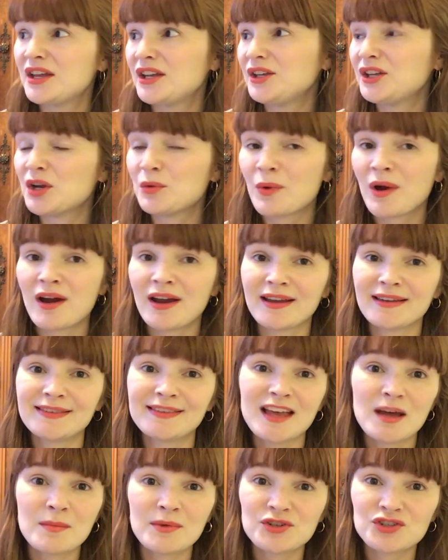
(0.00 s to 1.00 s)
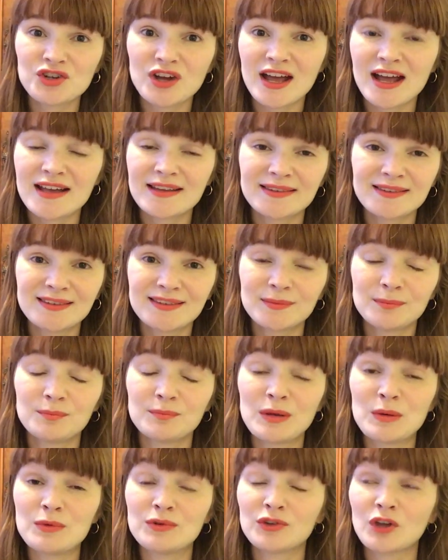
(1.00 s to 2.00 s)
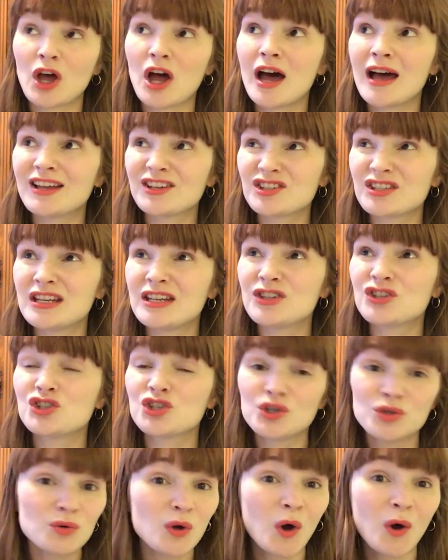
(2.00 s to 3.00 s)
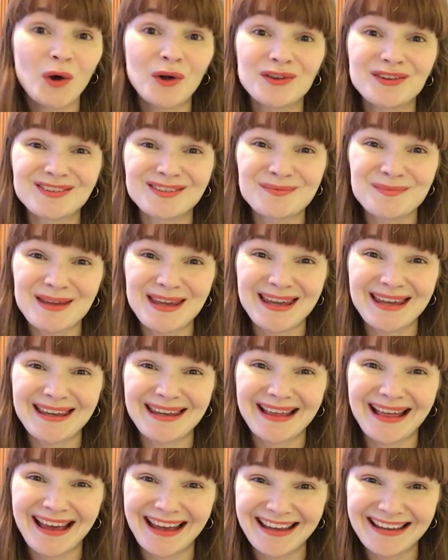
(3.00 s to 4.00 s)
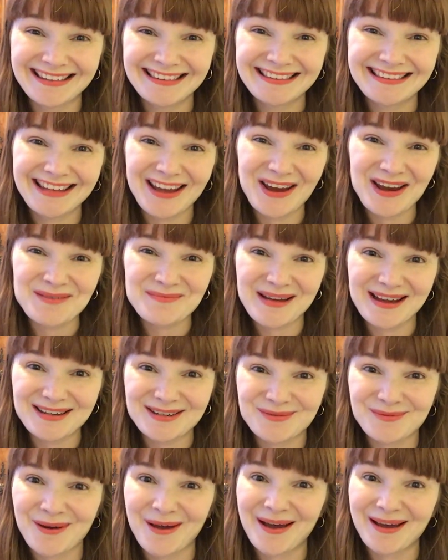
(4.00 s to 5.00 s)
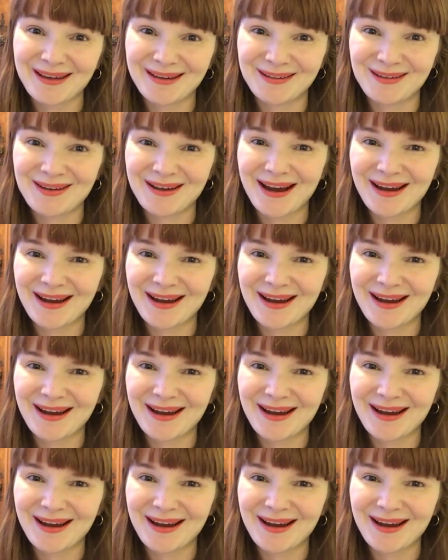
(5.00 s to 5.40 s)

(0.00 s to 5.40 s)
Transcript: you know, wearing a summer dress. It was actually too hot to be like going back to work, you know.